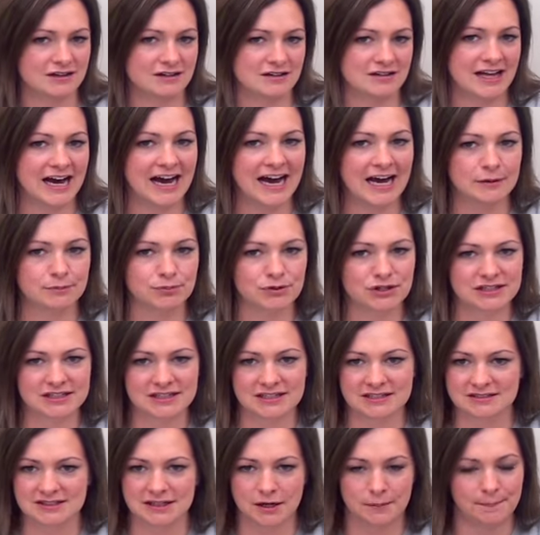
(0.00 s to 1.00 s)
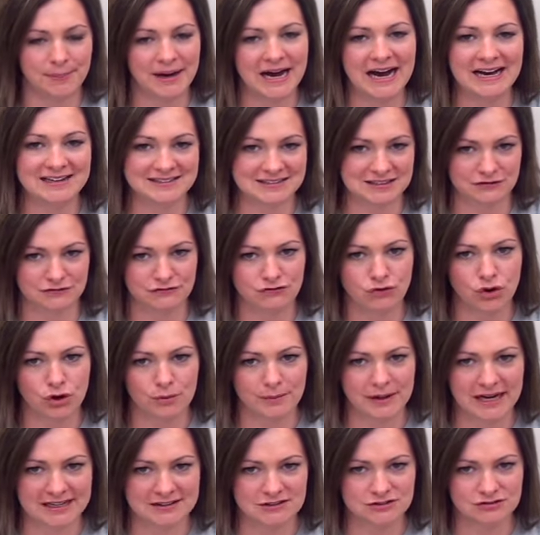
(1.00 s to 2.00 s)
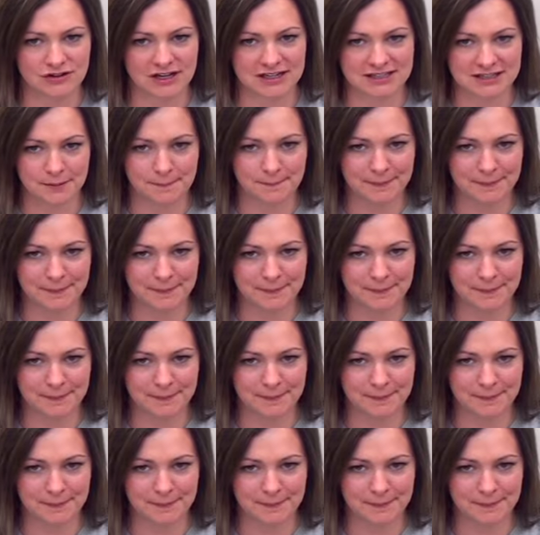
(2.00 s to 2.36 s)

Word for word: call hybrid and composite formats, right?